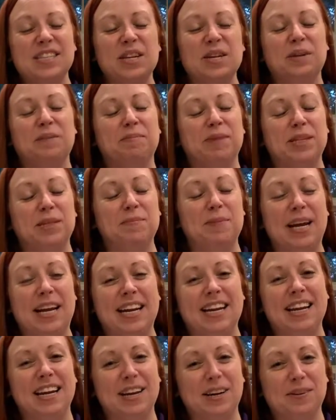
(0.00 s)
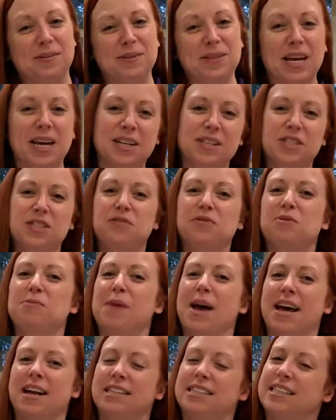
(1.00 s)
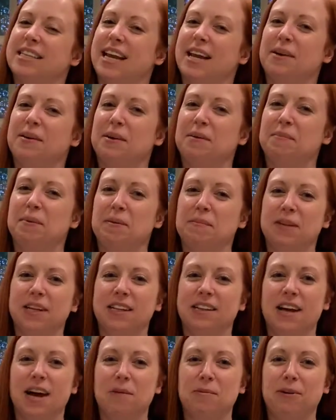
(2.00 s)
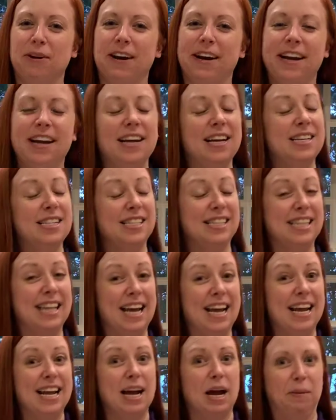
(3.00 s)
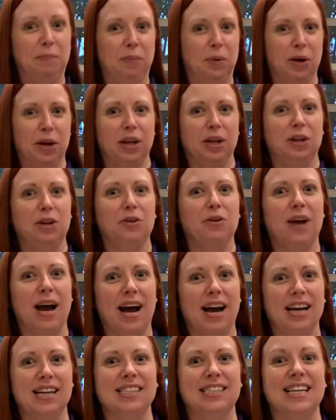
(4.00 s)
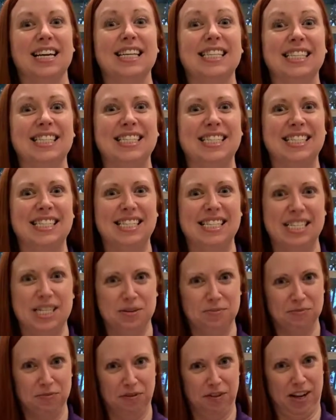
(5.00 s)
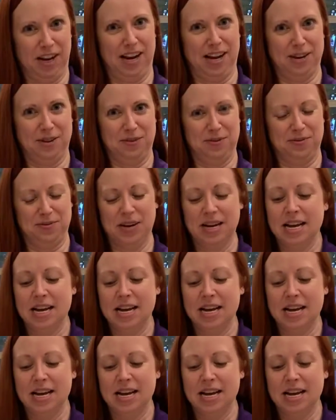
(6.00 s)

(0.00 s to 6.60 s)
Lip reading: Miss Mandee here with the Huntsville-Madison County Public Library, and today I'm bringing you guys a STEM video.